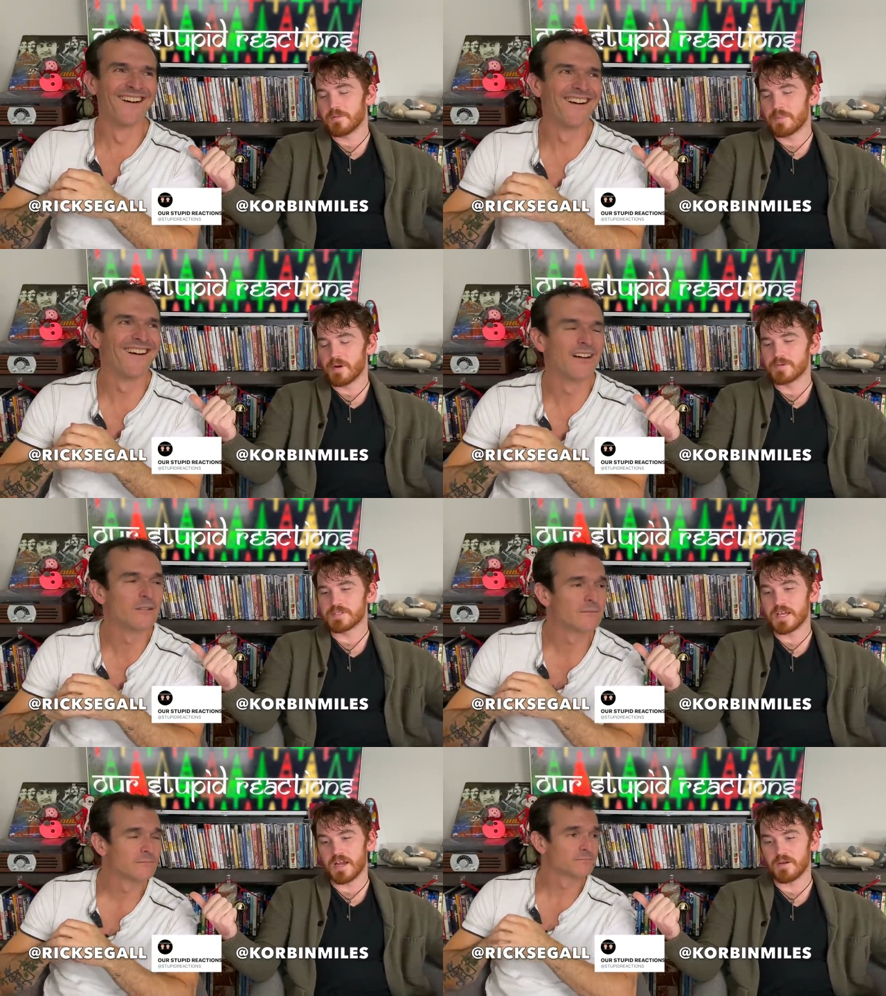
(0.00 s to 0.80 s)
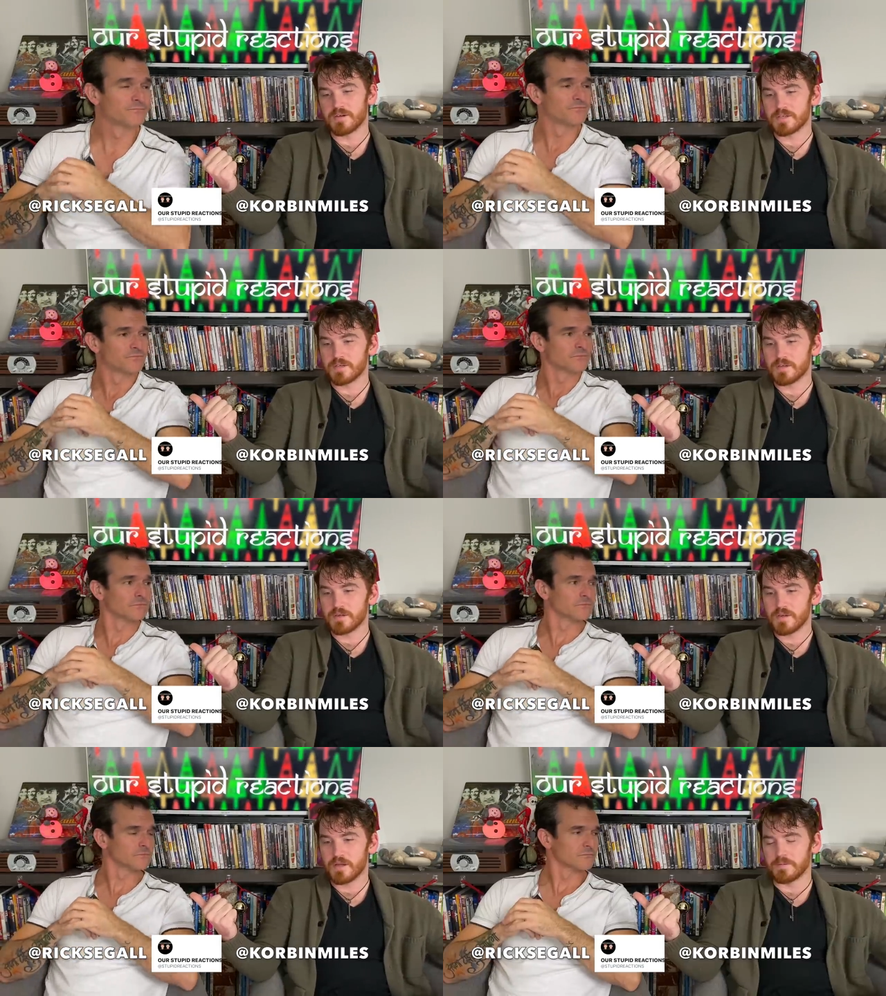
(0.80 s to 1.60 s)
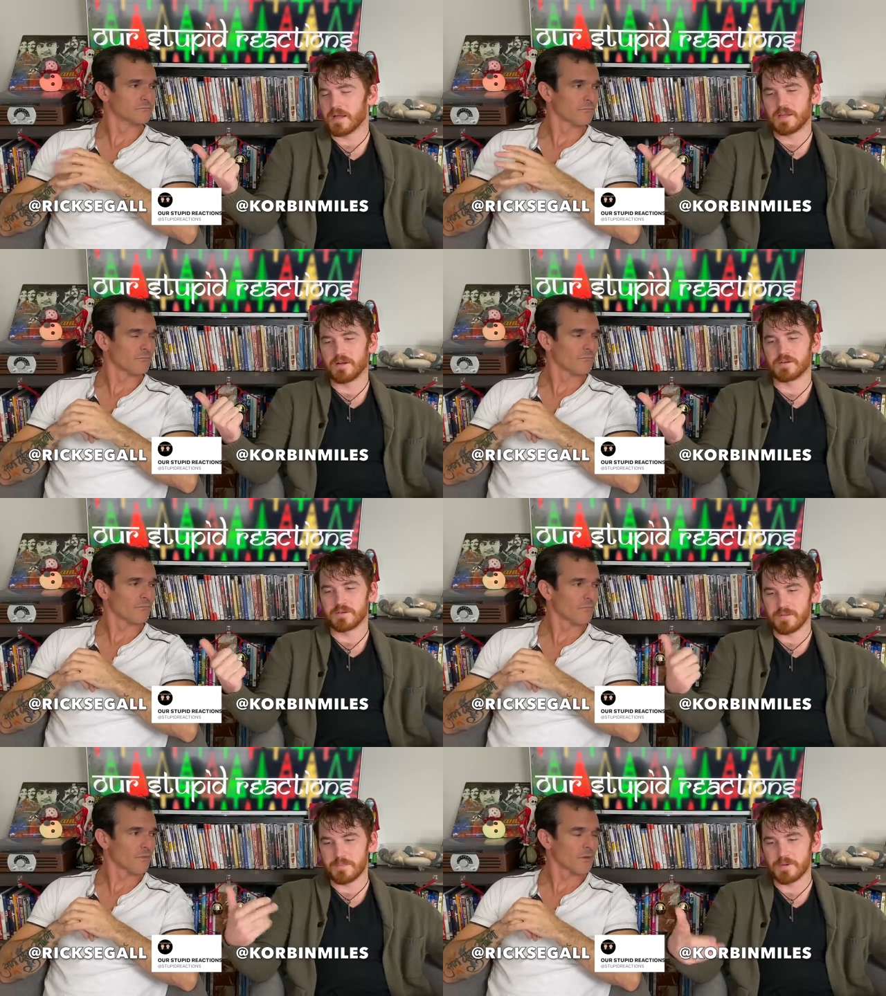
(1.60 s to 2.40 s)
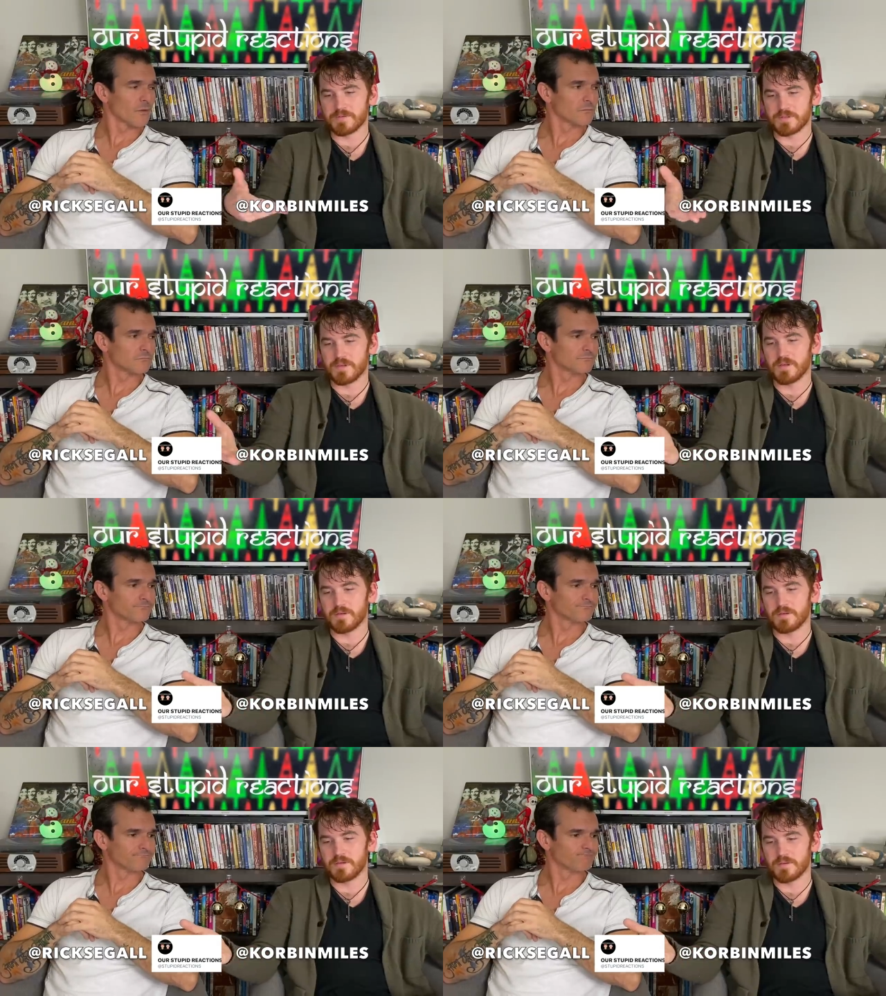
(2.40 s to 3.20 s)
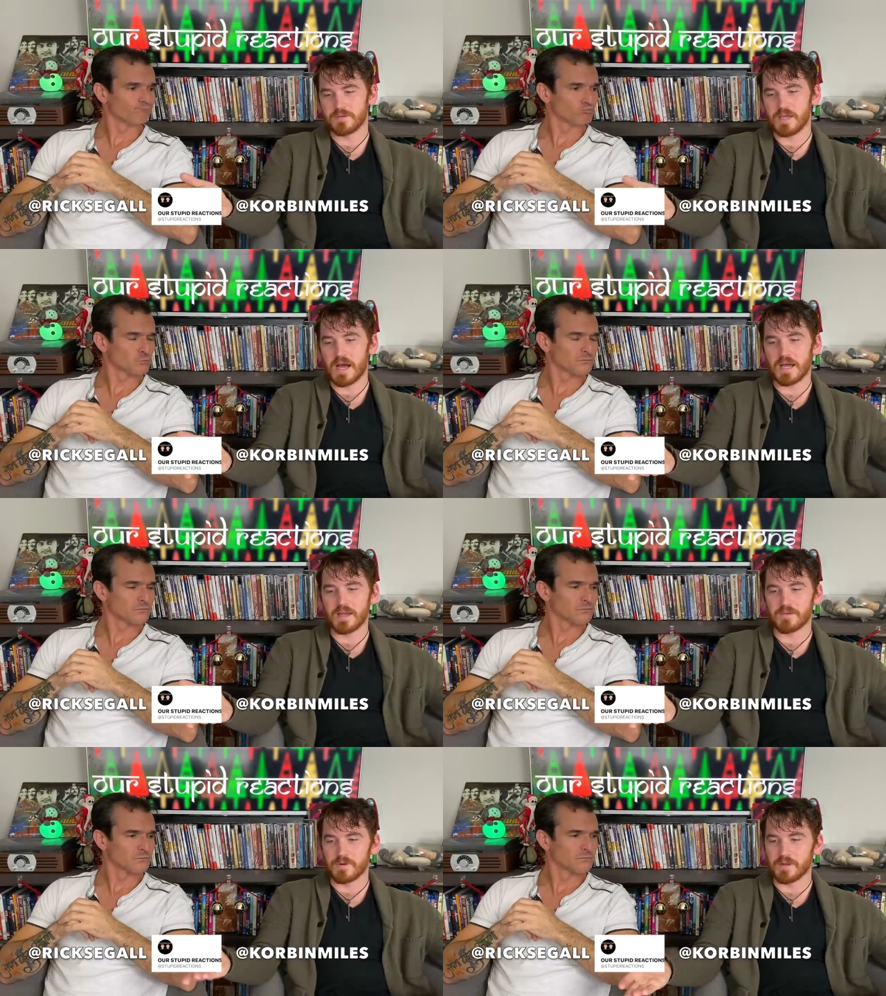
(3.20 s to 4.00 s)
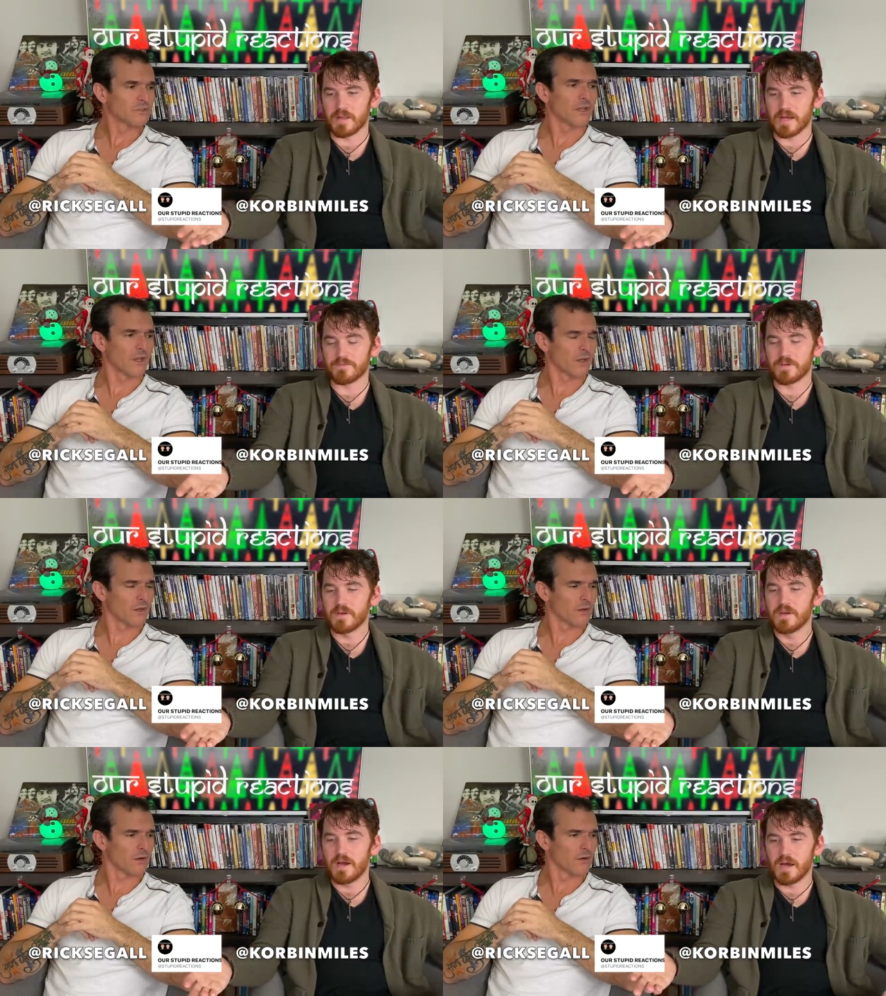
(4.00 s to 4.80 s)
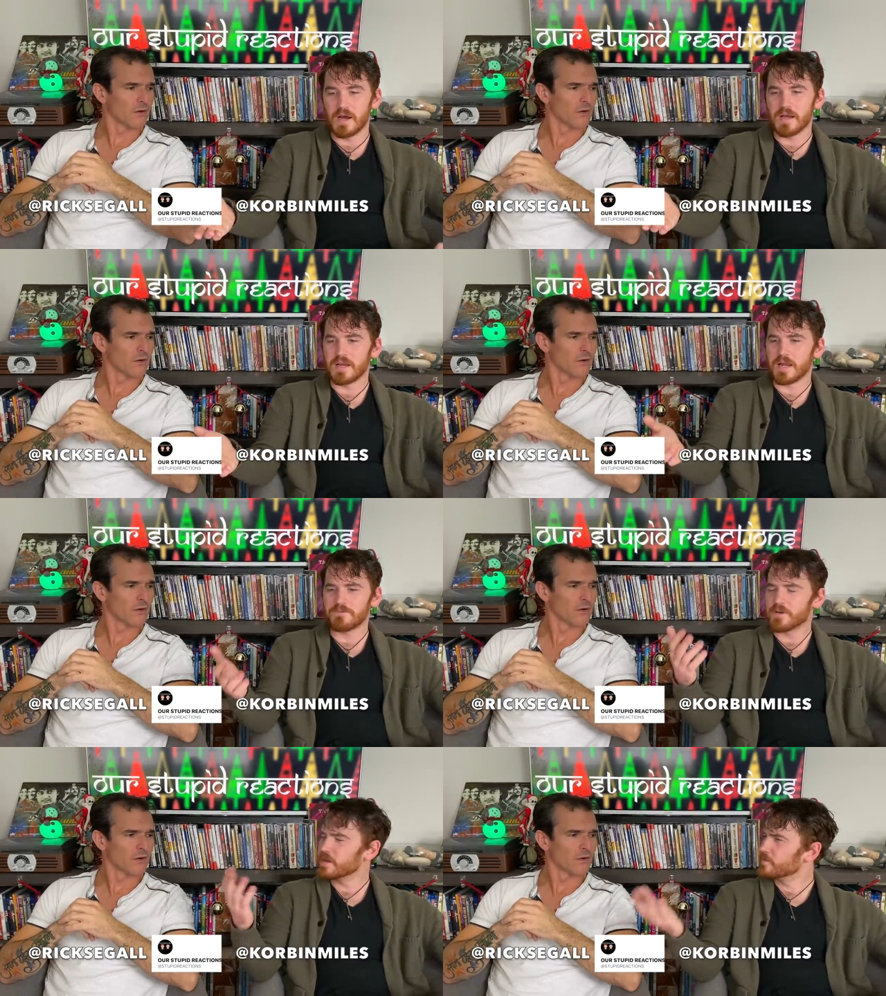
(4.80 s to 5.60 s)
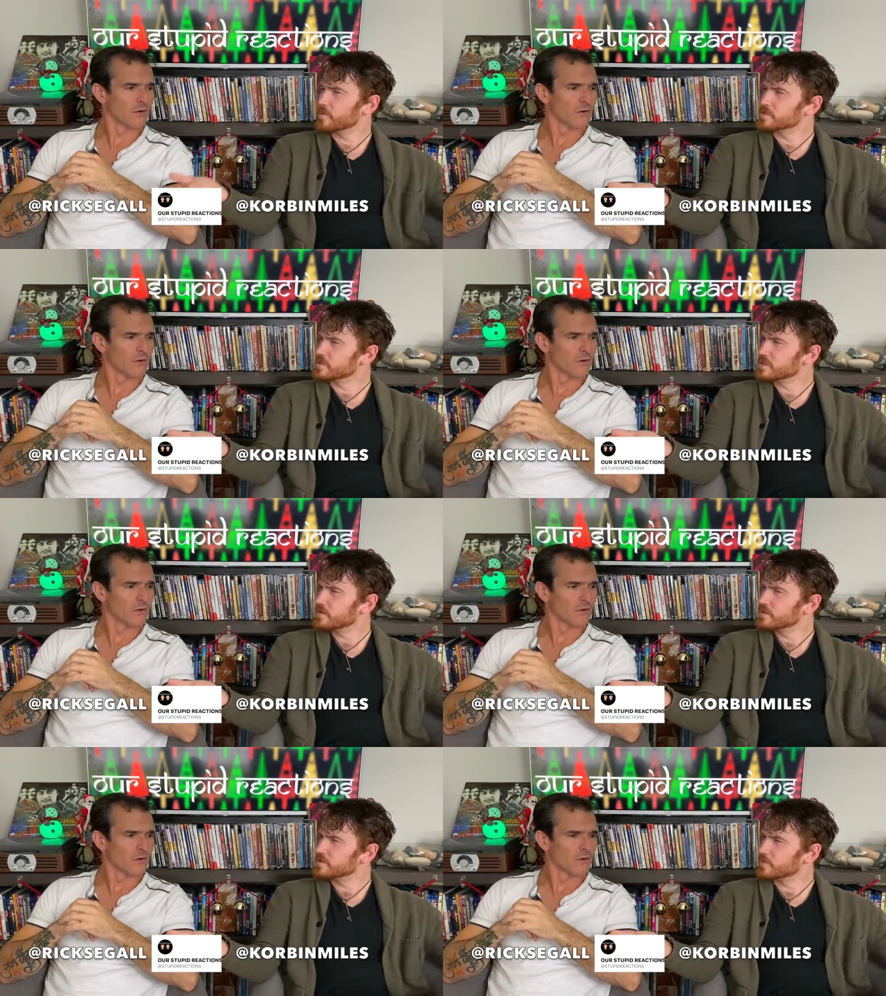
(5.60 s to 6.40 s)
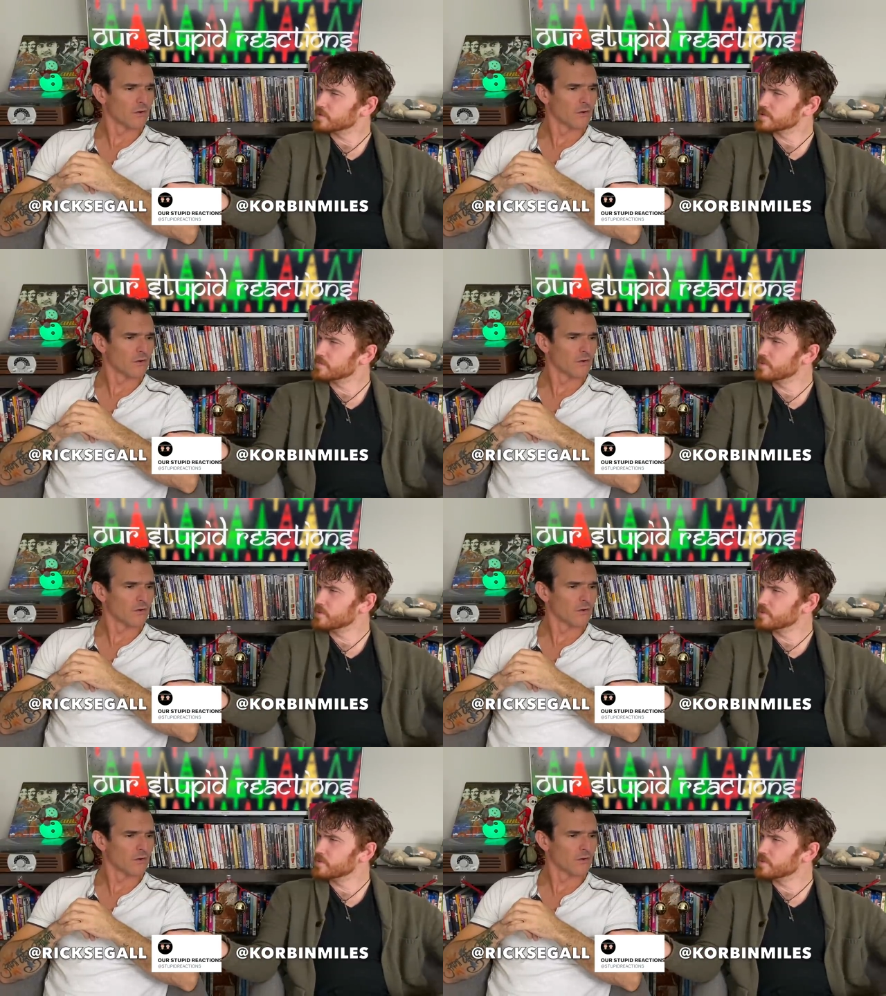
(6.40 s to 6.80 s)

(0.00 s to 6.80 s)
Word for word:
Speaker 1: Bose character. Uh, not character, the Bose guy in real life. Uh, and I forget if it was the series or if it was the